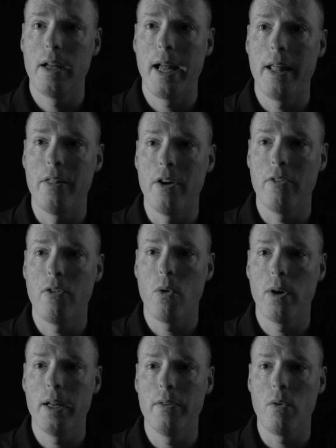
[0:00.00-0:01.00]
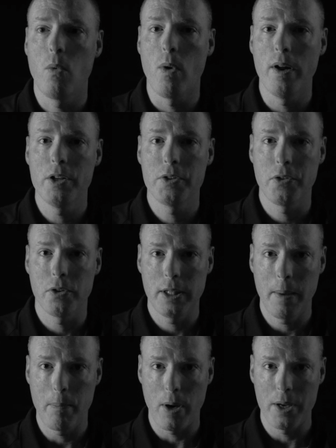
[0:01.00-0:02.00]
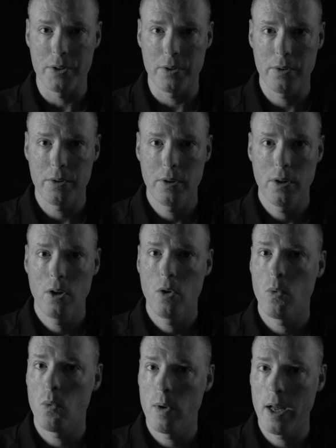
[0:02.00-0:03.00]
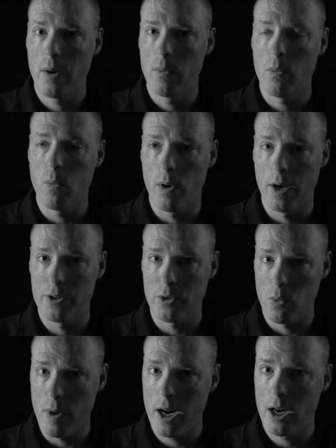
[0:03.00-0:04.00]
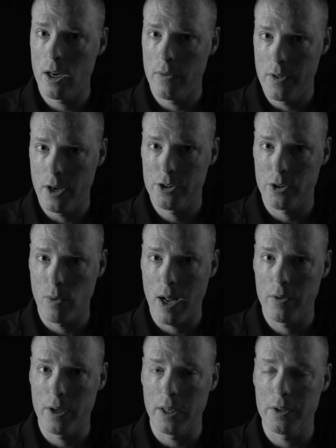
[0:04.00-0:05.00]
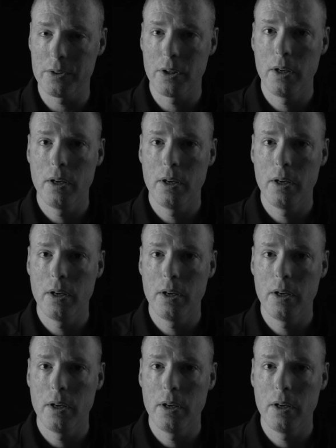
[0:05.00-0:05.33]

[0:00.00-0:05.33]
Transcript: And therefore, if one is fully present and one is aware of their surroundings,